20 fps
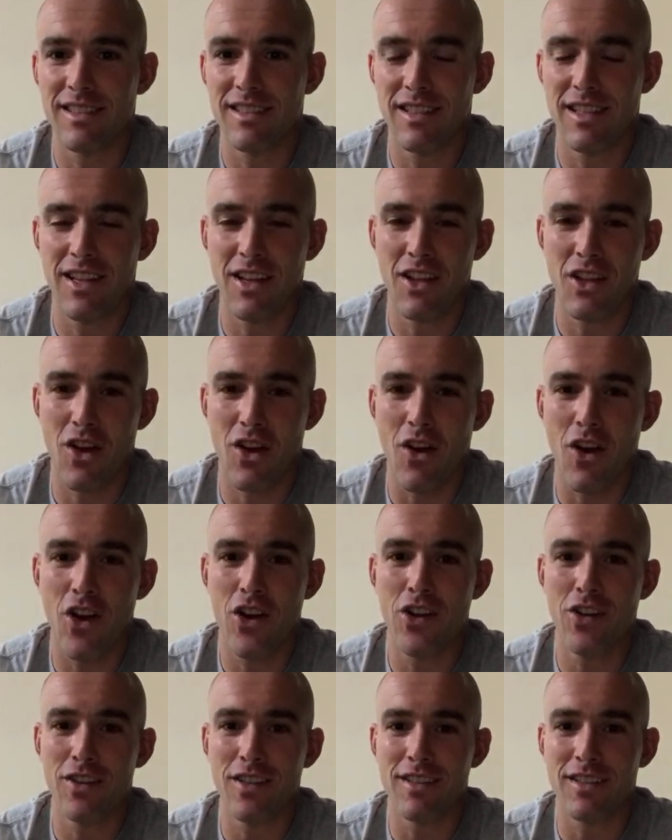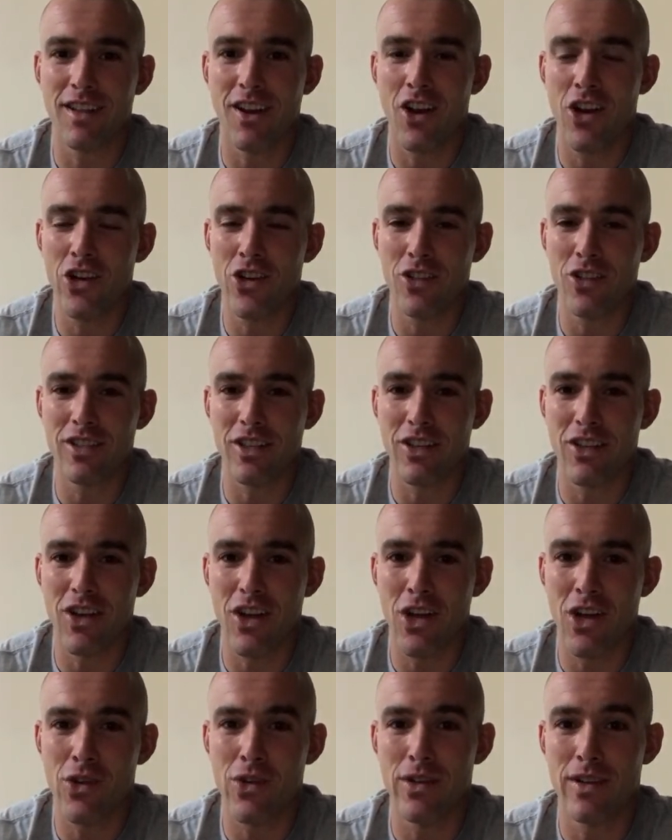You know, Arnold, Arnold the
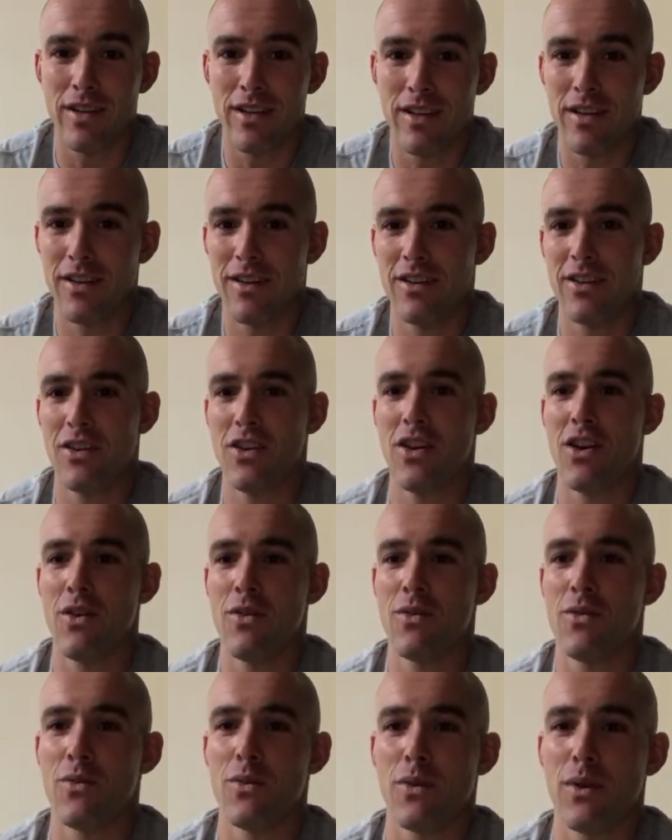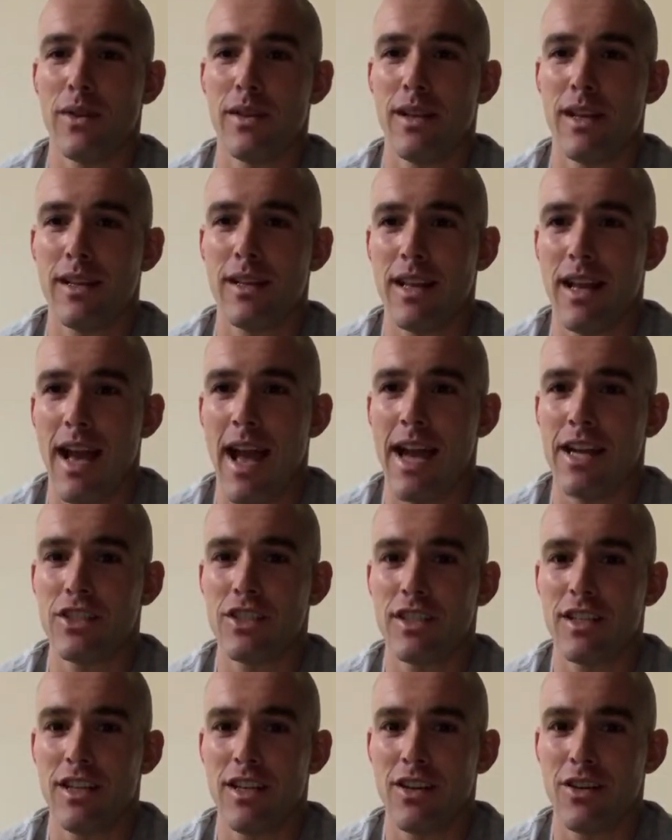Goat. You know, like the
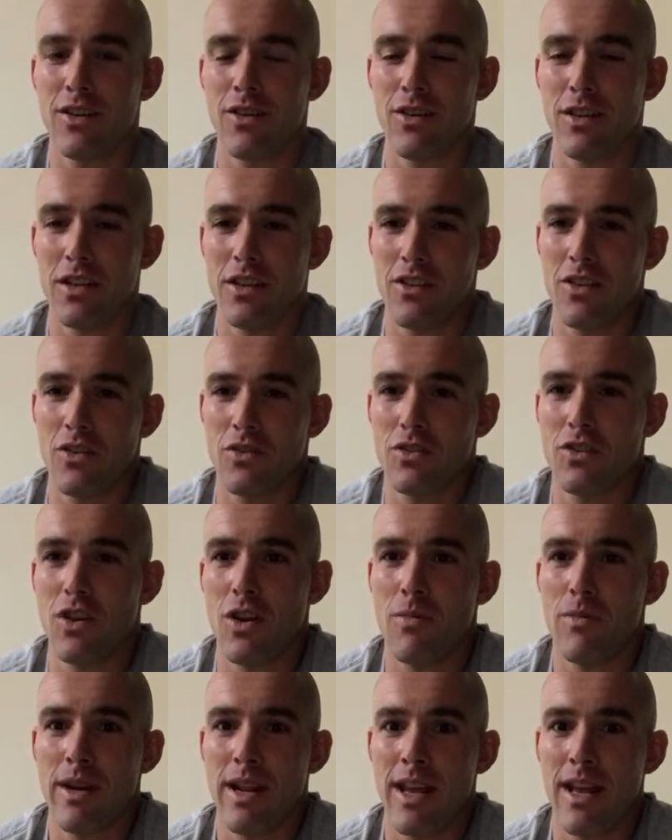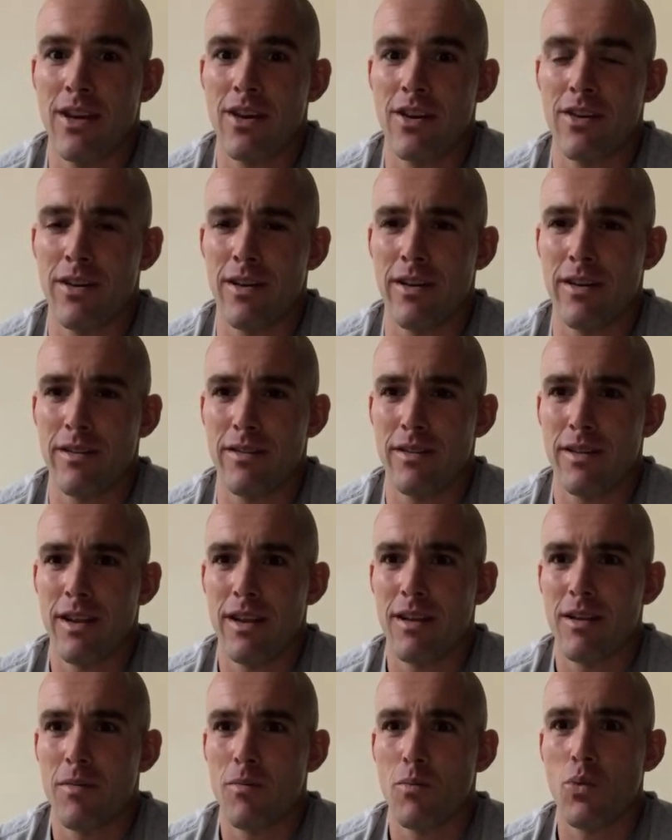action hero, like you know Terminator and
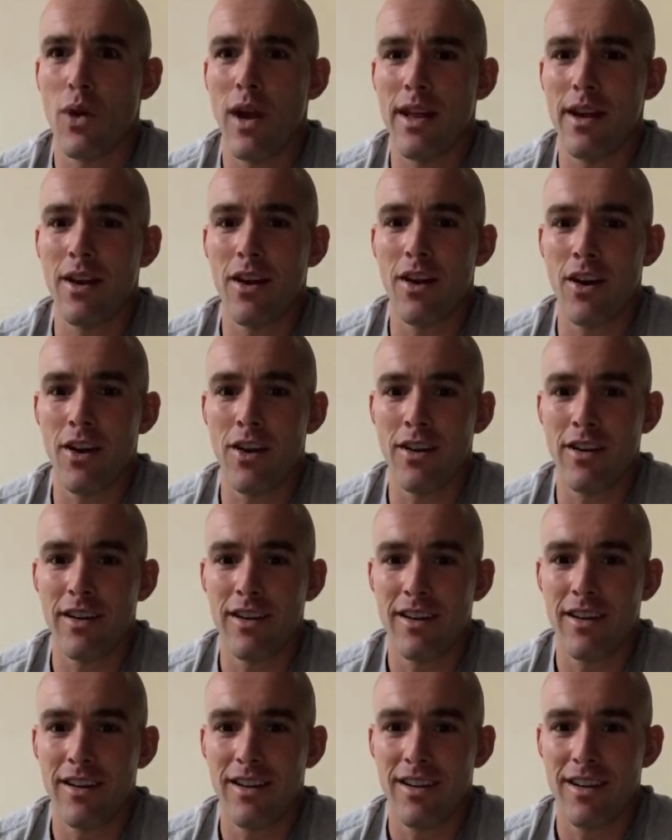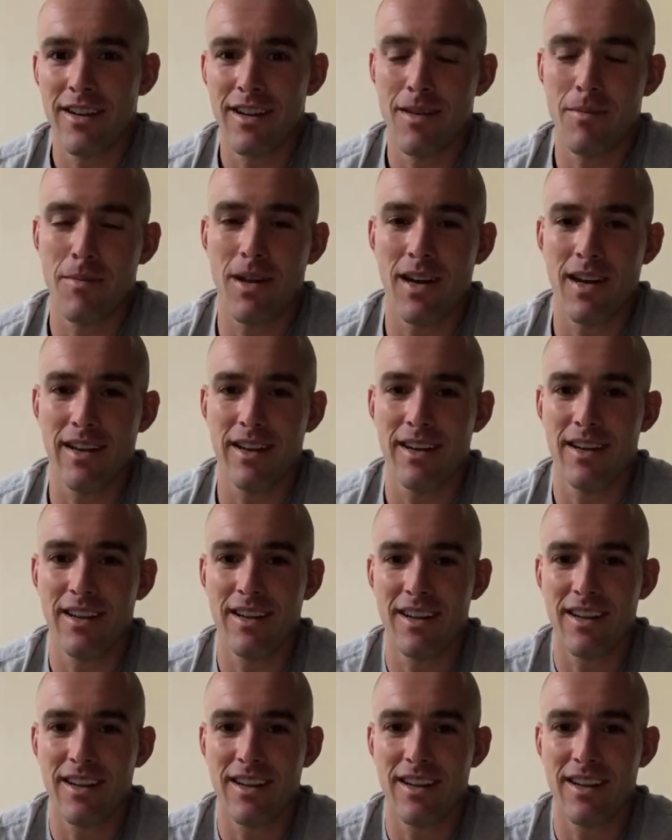Predator. Come on.